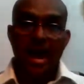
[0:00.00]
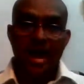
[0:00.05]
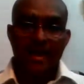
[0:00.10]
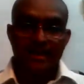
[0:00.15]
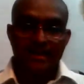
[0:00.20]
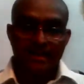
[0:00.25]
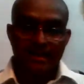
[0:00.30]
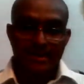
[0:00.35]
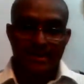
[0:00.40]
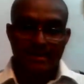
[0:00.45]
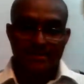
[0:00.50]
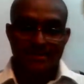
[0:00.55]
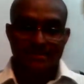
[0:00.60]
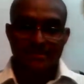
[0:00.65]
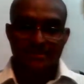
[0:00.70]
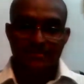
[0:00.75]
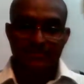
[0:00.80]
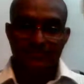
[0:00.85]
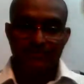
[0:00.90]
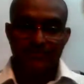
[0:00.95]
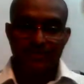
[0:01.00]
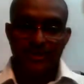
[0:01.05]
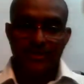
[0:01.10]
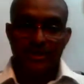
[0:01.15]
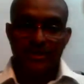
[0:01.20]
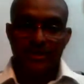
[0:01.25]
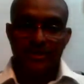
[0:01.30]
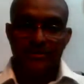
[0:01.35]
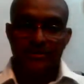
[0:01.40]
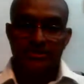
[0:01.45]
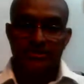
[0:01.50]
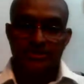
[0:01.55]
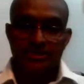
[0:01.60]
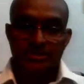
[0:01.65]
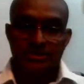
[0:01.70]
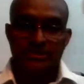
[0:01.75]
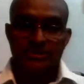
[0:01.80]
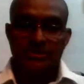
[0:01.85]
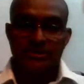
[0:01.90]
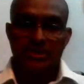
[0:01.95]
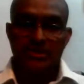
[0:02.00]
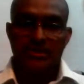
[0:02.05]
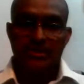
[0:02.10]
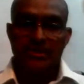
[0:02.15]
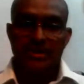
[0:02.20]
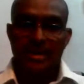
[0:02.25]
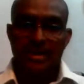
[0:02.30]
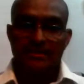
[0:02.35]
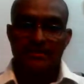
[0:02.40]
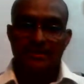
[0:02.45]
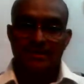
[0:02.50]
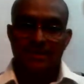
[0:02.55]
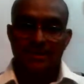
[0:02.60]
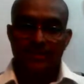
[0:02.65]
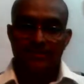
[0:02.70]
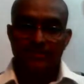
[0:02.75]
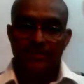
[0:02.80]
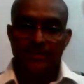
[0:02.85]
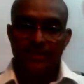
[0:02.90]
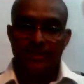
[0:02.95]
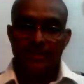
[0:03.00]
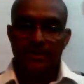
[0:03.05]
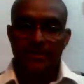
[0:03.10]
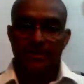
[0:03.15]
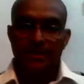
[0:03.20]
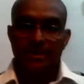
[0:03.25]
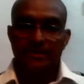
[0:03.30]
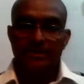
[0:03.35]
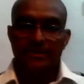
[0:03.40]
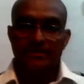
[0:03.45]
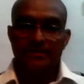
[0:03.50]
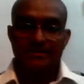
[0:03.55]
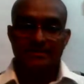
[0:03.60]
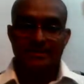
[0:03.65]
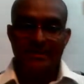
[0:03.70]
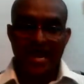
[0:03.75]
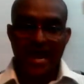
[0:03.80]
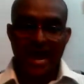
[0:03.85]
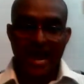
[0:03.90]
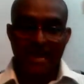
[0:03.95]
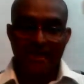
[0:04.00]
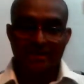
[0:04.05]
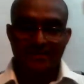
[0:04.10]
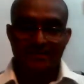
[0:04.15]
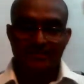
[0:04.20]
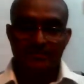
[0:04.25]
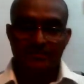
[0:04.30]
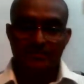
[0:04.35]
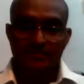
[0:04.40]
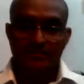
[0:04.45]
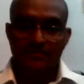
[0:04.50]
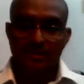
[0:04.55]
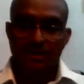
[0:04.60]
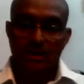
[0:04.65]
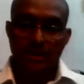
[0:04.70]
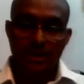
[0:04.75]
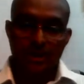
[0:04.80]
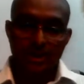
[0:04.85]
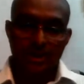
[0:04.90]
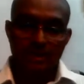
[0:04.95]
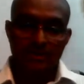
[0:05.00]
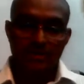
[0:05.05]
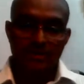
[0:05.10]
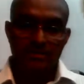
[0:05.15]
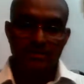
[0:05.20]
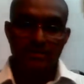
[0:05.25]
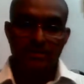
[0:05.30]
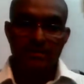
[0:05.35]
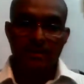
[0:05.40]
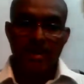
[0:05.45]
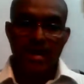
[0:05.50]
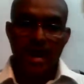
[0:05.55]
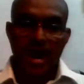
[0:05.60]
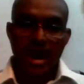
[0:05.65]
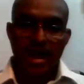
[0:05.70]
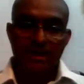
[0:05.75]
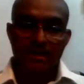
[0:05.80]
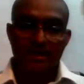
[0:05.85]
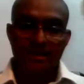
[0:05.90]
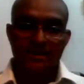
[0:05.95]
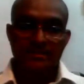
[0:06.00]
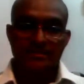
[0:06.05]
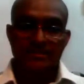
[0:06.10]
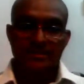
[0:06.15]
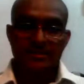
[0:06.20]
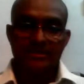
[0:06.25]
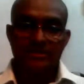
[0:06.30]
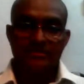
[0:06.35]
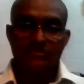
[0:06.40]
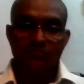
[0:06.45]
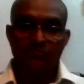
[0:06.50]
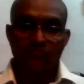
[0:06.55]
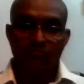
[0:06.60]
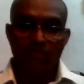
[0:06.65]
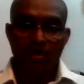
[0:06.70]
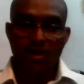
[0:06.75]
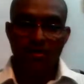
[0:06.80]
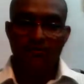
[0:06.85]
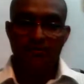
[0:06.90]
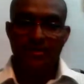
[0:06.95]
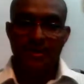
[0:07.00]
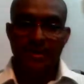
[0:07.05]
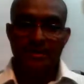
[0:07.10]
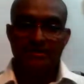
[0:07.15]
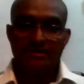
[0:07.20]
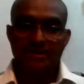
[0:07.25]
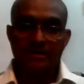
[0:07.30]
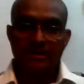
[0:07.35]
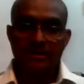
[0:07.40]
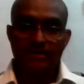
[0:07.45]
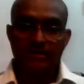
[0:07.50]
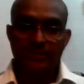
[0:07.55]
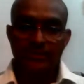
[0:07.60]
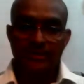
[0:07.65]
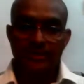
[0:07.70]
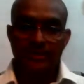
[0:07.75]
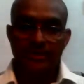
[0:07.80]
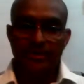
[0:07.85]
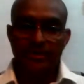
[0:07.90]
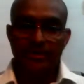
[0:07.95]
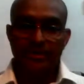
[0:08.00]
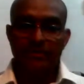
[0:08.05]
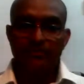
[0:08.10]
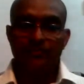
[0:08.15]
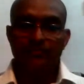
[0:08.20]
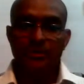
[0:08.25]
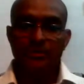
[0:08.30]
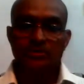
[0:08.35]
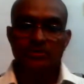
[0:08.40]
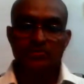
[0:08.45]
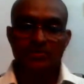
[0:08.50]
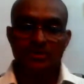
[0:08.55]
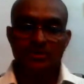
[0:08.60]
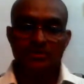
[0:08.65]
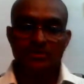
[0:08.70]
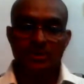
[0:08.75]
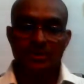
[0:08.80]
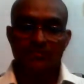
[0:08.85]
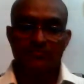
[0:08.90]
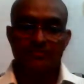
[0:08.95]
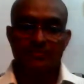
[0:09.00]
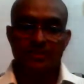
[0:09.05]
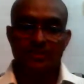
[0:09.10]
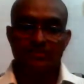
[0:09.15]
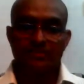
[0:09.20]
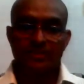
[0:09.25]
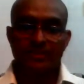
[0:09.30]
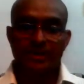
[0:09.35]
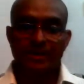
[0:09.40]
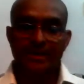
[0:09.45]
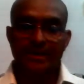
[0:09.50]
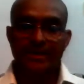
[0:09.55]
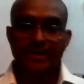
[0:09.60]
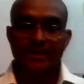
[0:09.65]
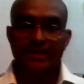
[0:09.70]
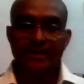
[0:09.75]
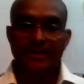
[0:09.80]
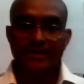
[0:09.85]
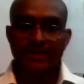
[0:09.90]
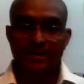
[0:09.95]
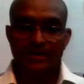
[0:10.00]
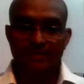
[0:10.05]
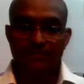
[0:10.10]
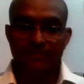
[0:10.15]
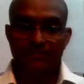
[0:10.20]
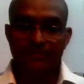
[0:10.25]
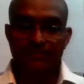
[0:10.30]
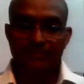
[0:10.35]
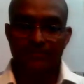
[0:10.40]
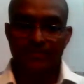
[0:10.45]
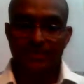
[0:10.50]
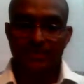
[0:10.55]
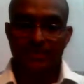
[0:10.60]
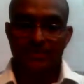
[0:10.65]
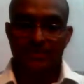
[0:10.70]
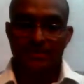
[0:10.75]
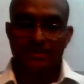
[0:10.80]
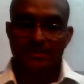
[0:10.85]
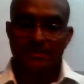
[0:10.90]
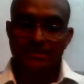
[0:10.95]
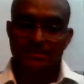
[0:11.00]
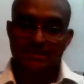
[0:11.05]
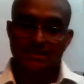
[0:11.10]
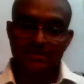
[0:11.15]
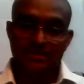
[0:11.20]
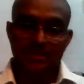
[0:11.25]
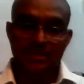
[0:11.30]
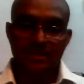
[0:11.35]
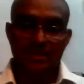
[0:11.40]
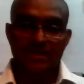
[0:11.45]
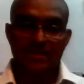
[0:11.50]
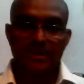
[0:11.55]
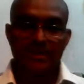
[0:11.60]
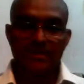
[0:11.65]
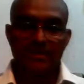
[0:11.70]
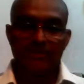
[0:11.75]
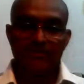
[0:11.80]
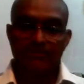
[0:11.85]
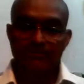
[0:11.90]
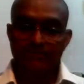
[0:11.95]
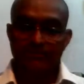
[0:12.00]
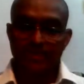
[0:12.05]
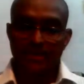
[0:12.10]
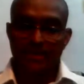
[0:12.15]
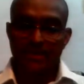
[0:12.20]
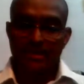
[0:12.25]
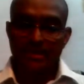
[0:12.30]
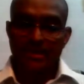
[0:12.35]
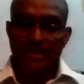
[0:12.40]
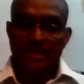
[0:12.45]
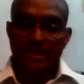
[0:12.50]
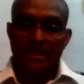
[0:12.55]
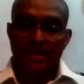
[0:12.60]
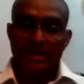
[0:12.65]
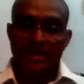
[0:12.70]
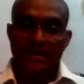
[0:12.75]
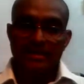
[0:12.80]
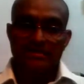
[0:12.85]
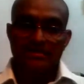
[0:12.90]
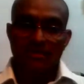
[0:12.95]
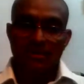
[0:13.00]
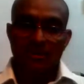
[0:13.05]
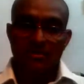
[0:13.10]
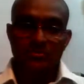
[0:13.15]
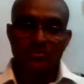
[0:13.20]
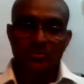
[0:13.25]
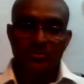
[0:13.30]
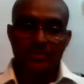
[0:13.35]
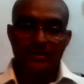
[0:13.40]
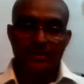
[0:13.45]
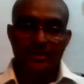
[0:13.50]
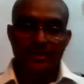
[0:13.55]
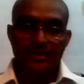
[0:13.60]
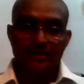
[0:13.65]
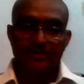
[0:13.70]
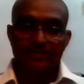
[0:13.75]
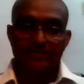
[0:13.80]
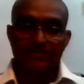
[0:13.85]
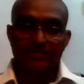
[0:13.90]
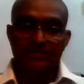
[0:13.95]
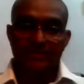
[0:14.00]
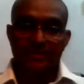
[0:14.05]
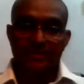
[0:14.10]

unless it is registered as a company under this Act or unless it is formed as a company in pursuance of some other Indian law. Similarly, let us also take